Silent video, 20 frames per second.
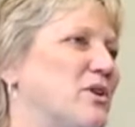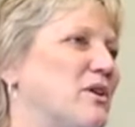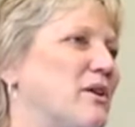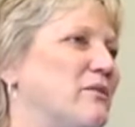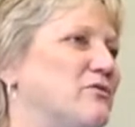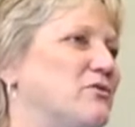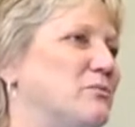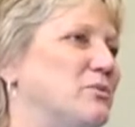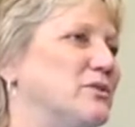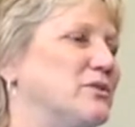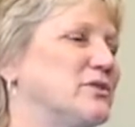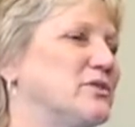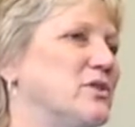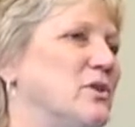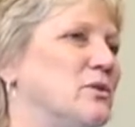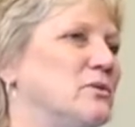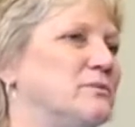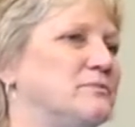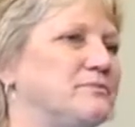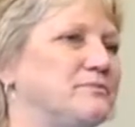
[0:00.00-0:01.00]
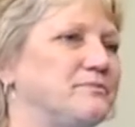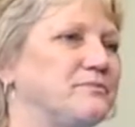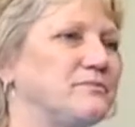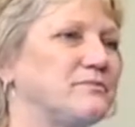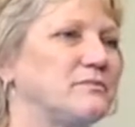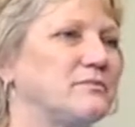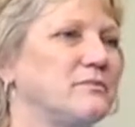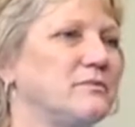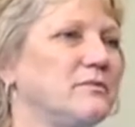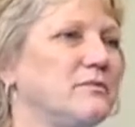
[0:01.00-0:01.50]
comfortable. So
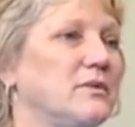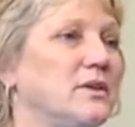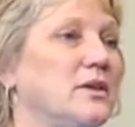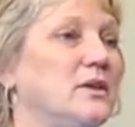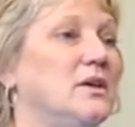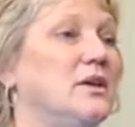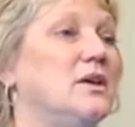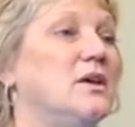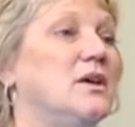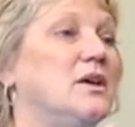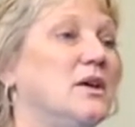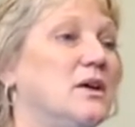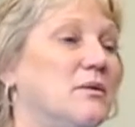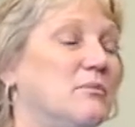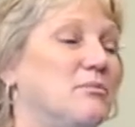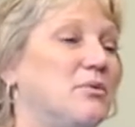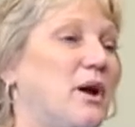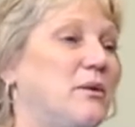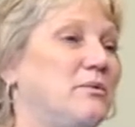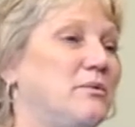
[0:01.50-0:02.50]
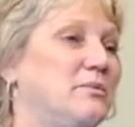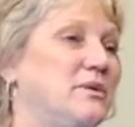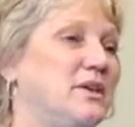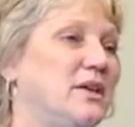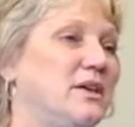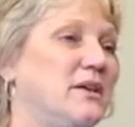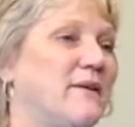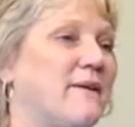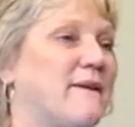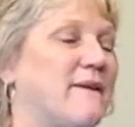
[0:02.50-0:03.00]

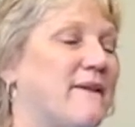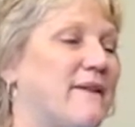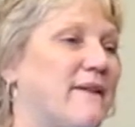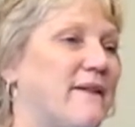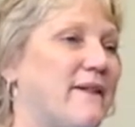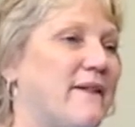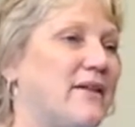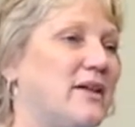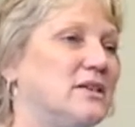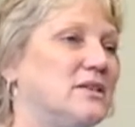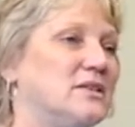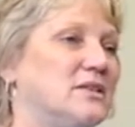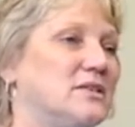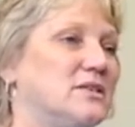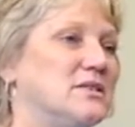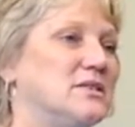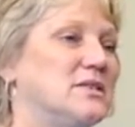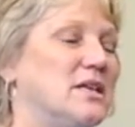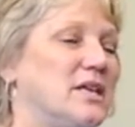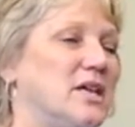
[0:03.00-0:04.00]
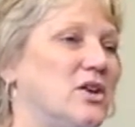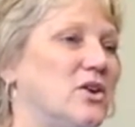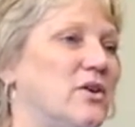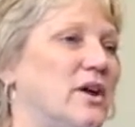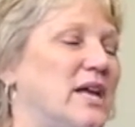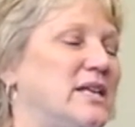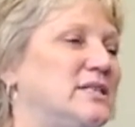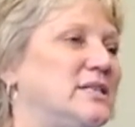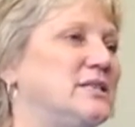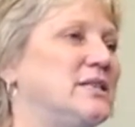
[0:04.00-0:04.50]
probably
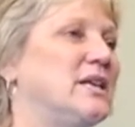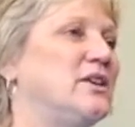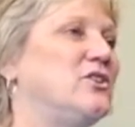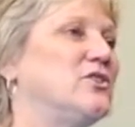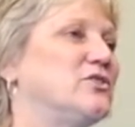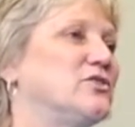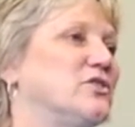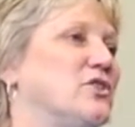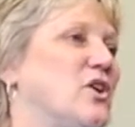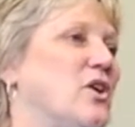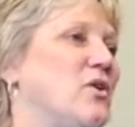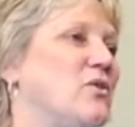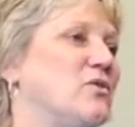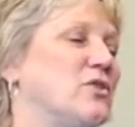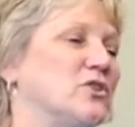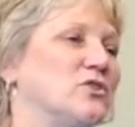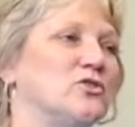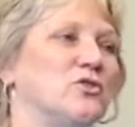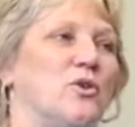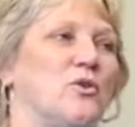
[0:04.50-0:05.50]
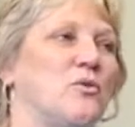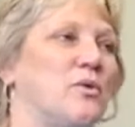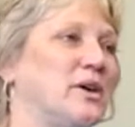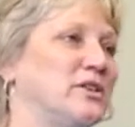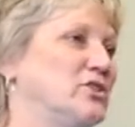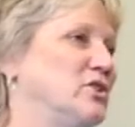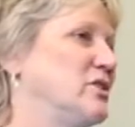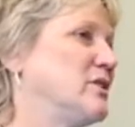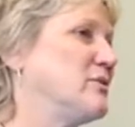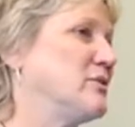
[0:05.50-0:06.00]
8 to 10 years ago, there's no
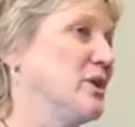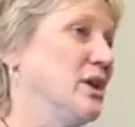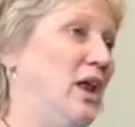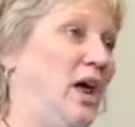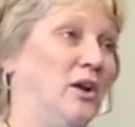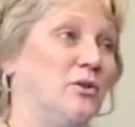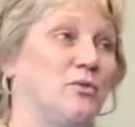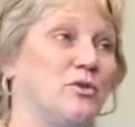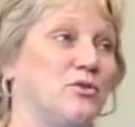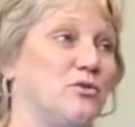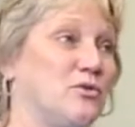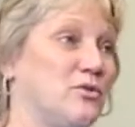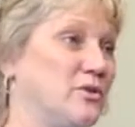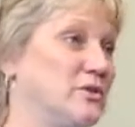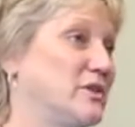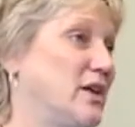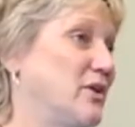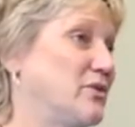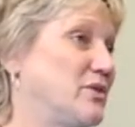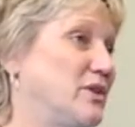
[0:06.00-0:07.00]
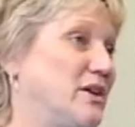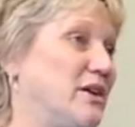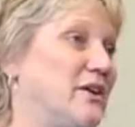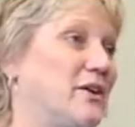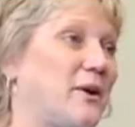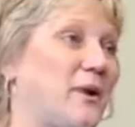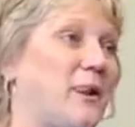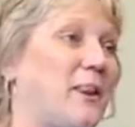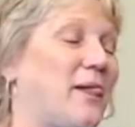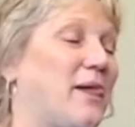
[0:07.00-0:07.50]
question there were a lot of recruiters out
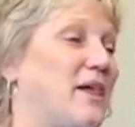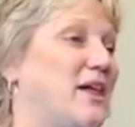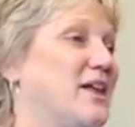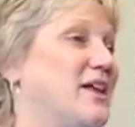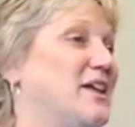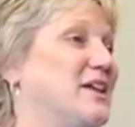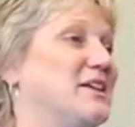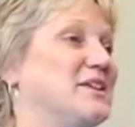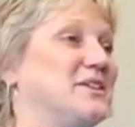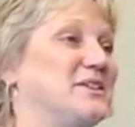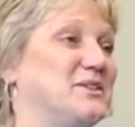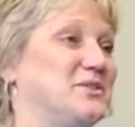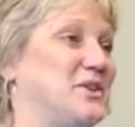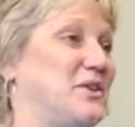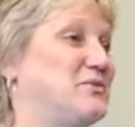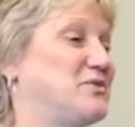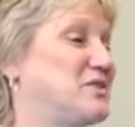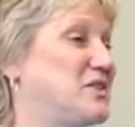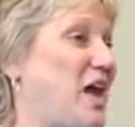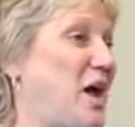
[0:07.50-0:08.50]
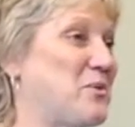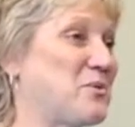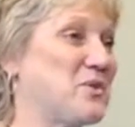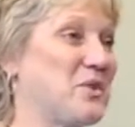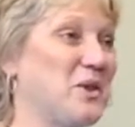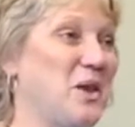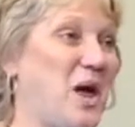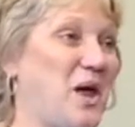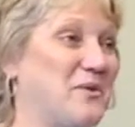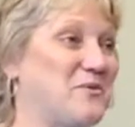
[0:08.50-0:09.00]
there, because I've sat with
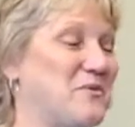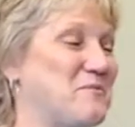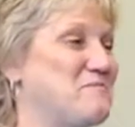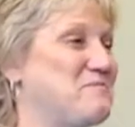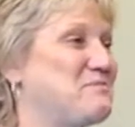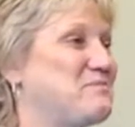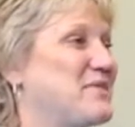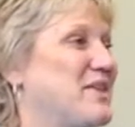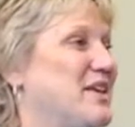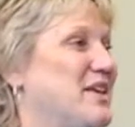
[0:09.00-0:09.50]
a lot of them,